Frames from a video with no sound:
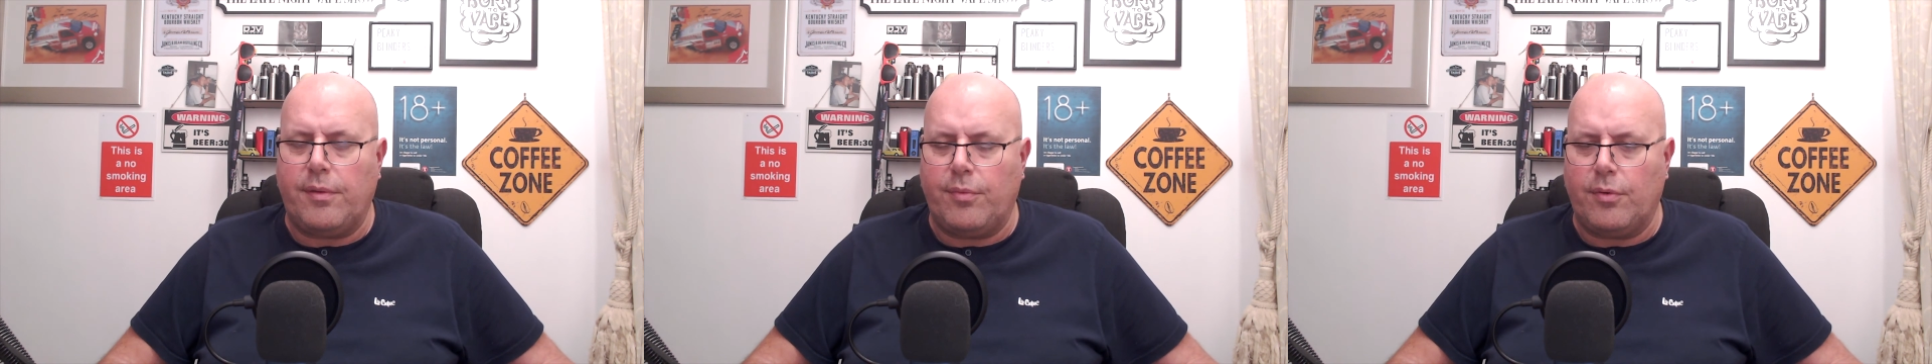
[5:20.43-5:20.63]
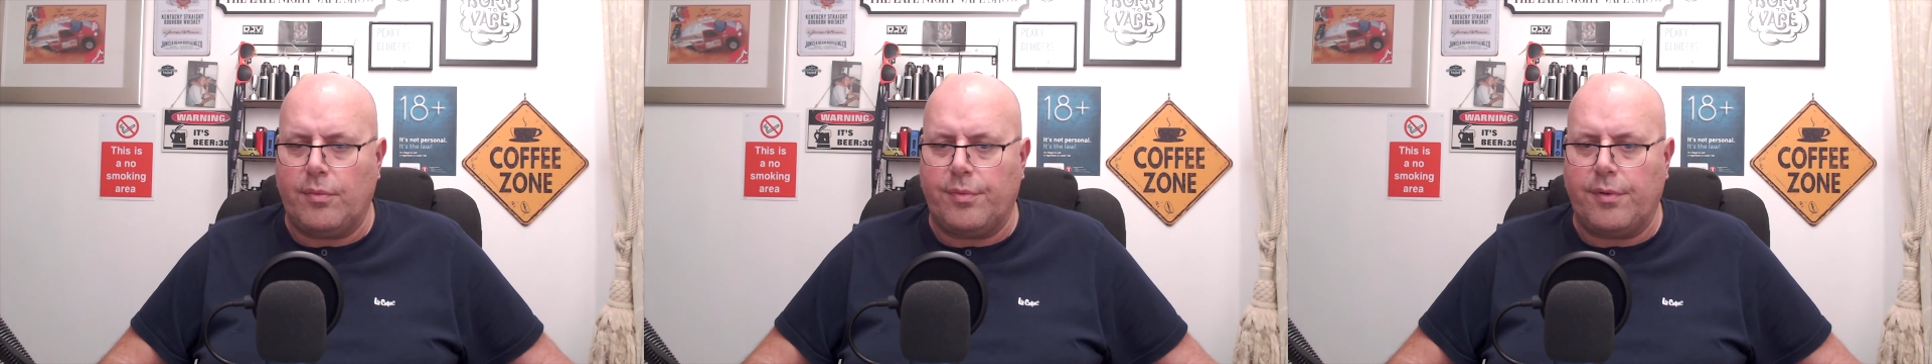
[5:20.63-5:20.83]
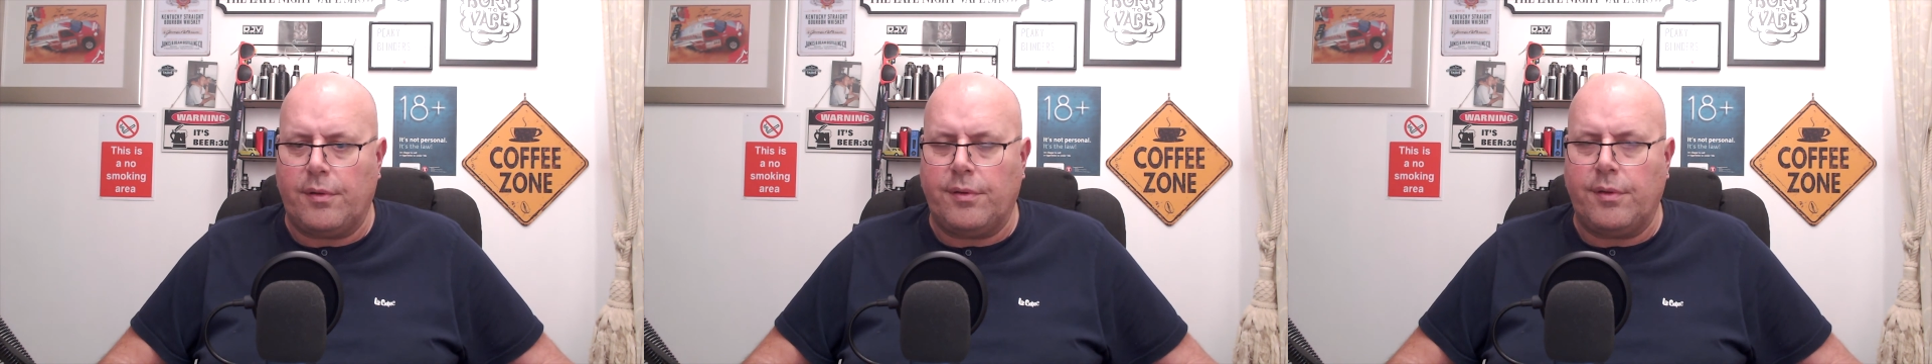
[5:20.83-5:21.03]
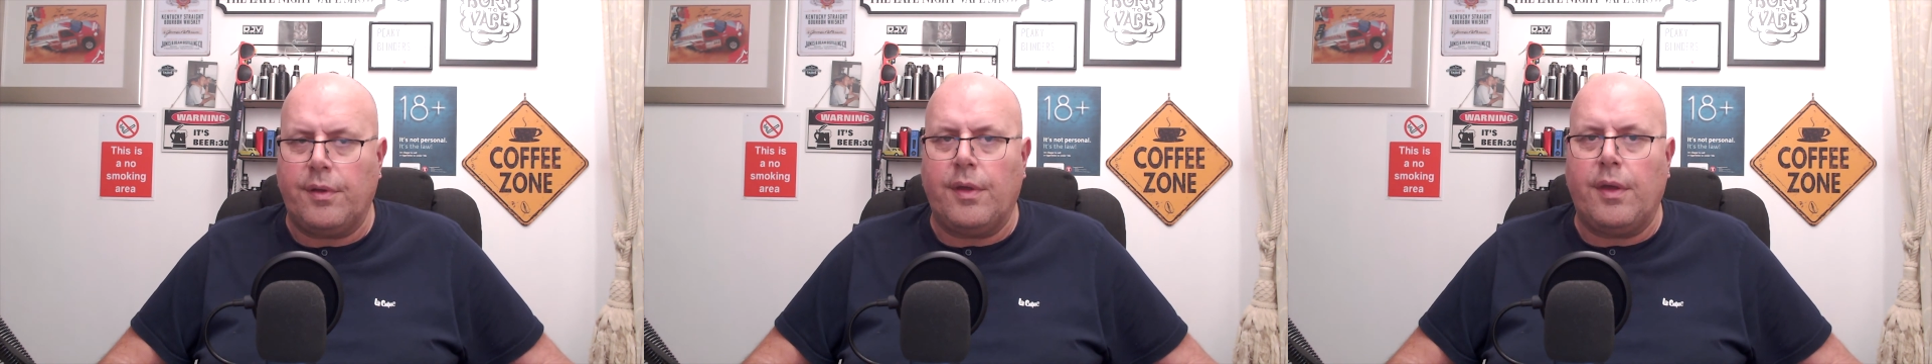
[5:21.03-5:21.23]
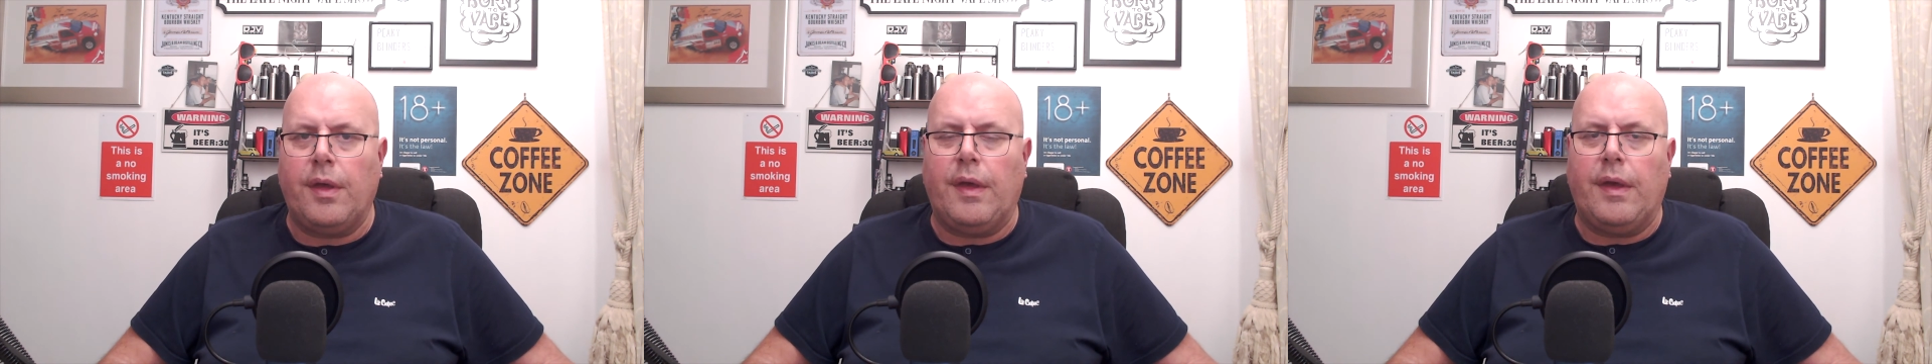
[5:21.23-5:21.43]
bulbs on,
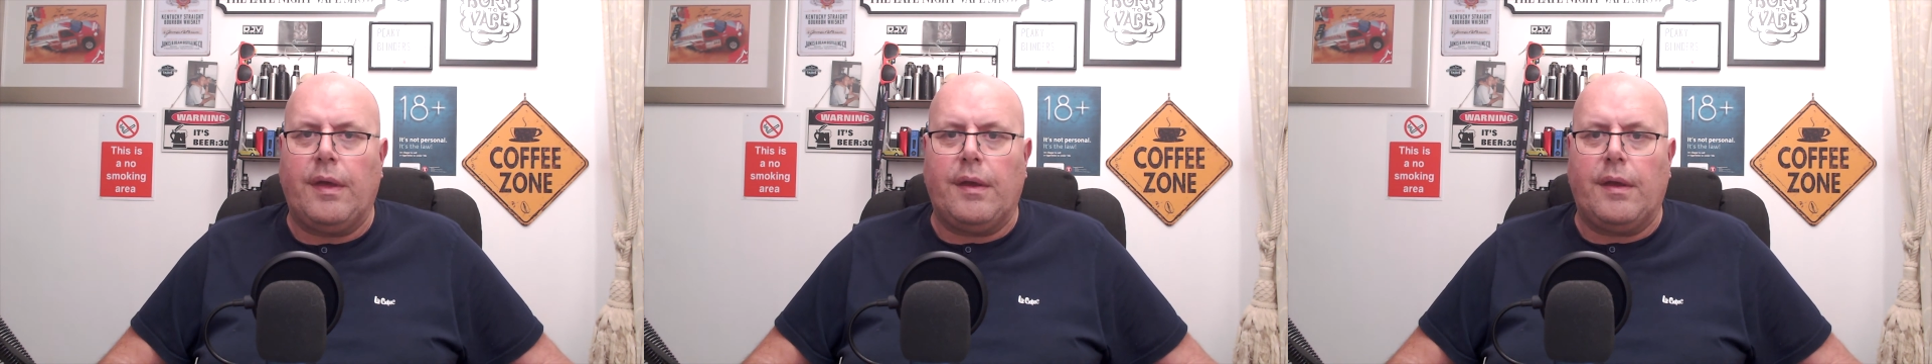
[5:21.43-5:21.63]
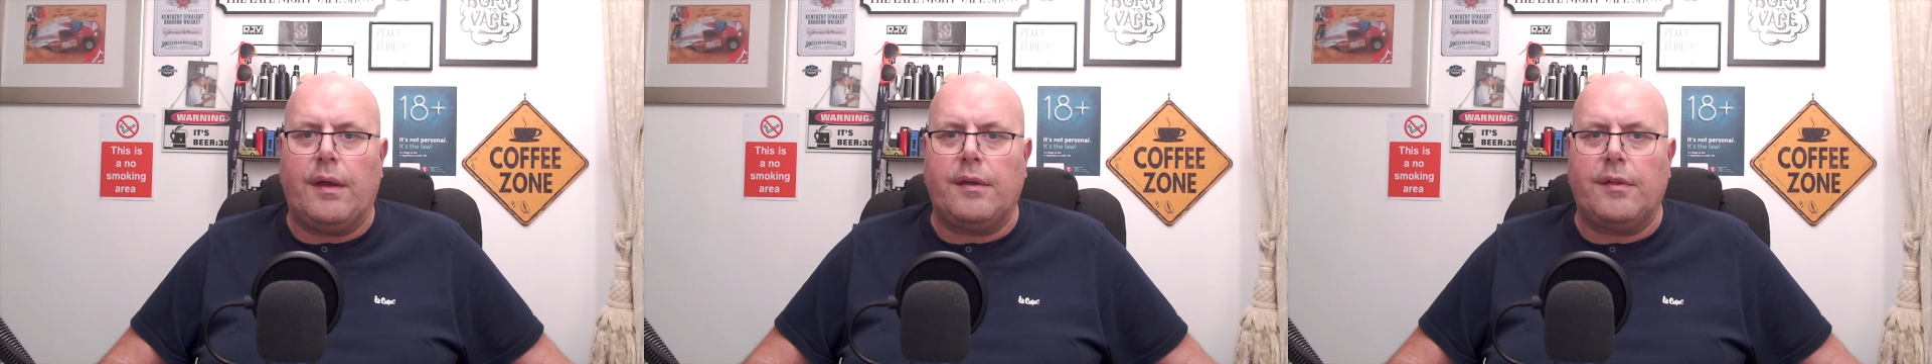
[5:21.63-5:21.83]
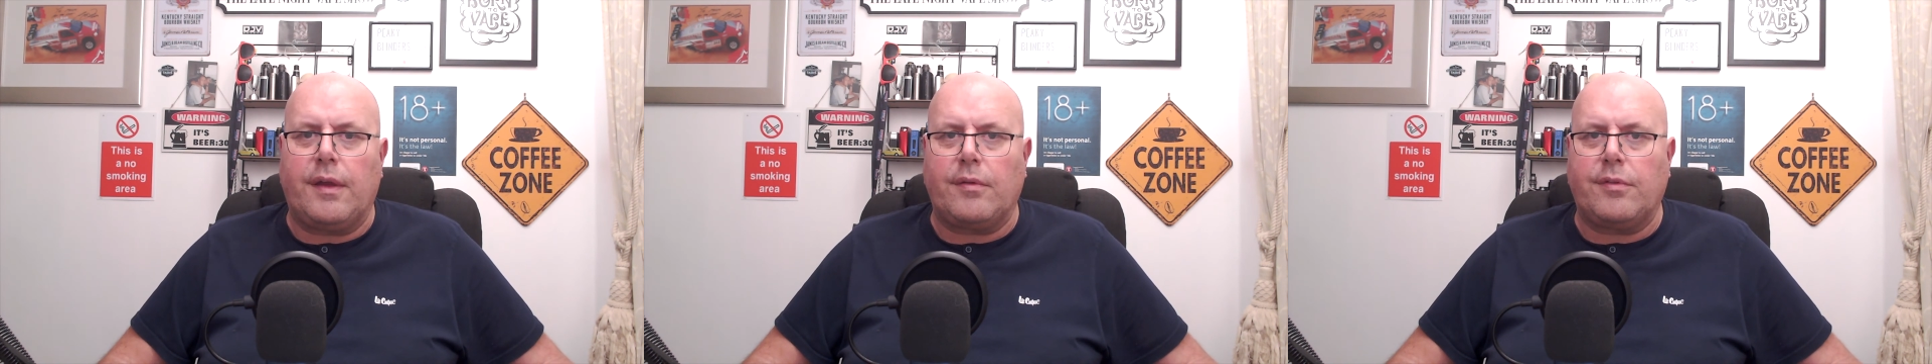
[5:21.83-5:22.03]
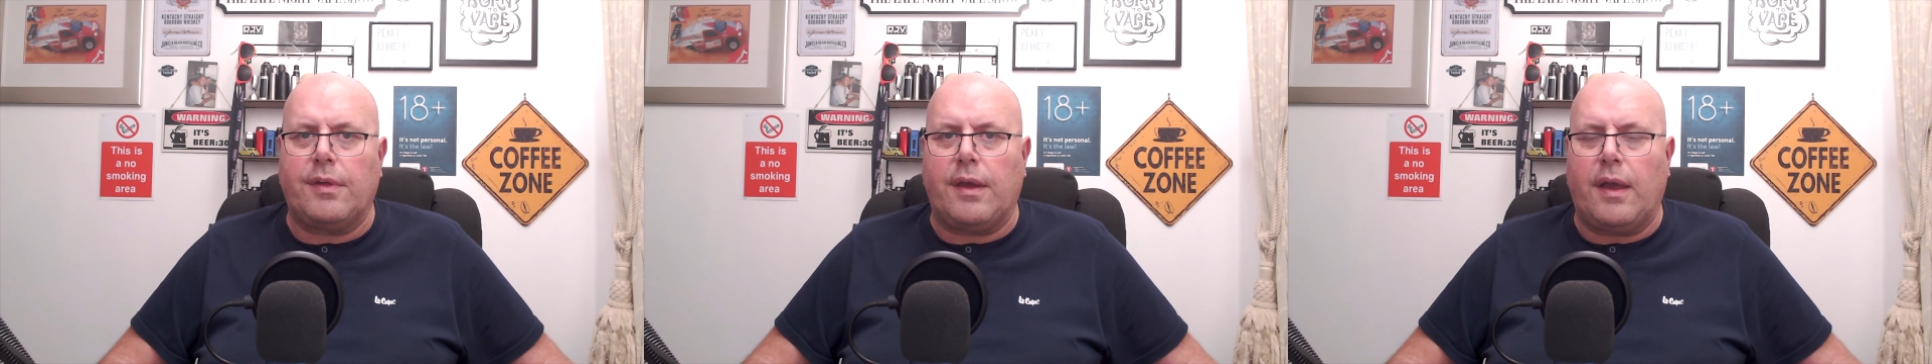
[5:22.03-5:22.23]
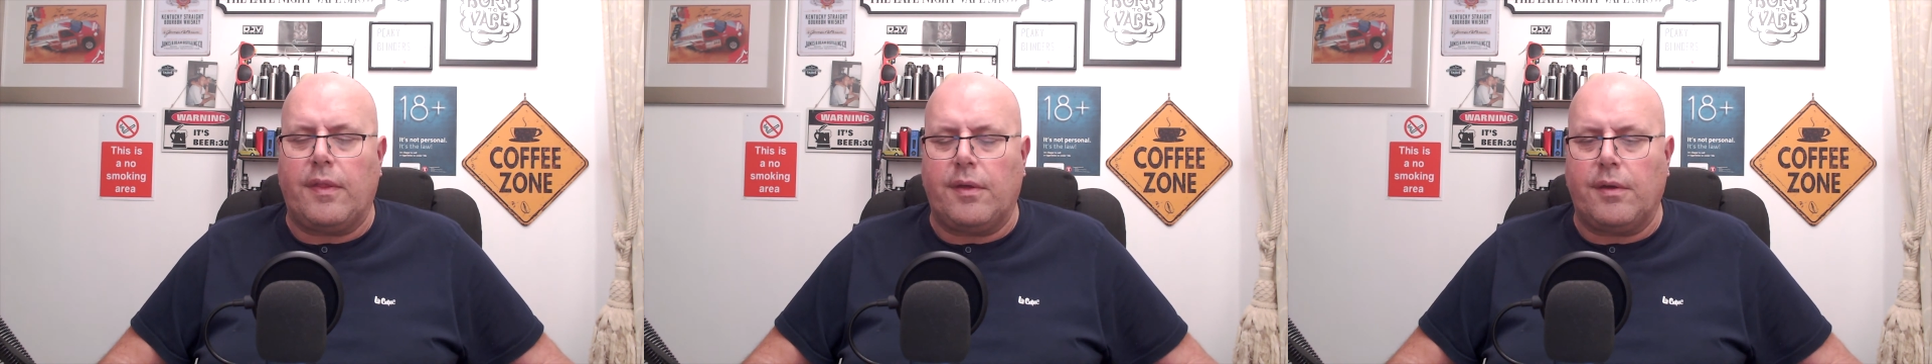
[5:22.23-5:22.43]
and is held
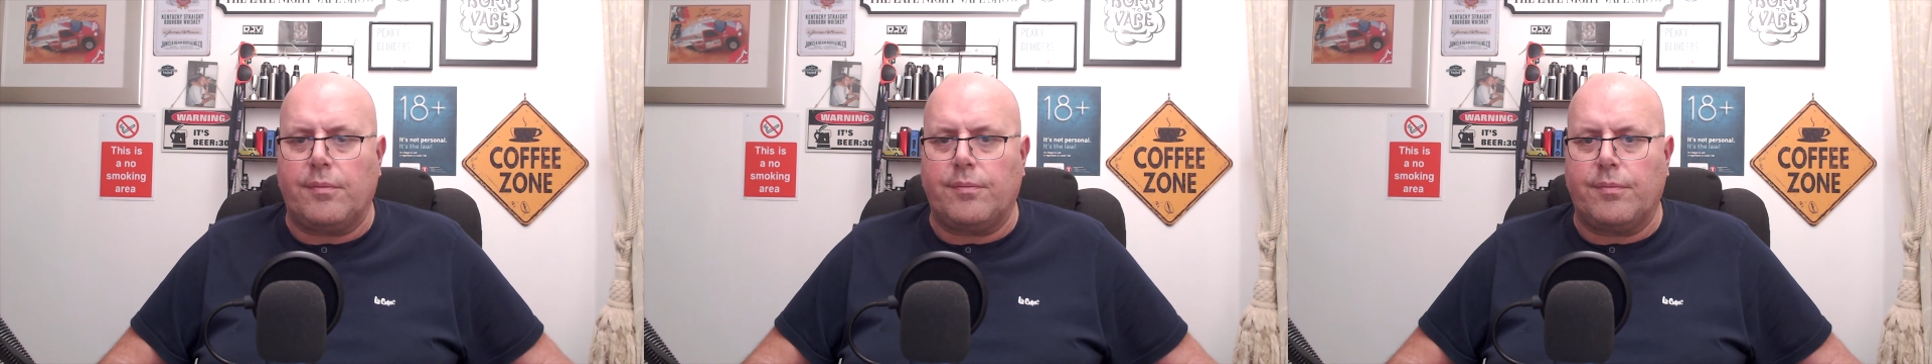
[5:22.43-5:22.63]
together,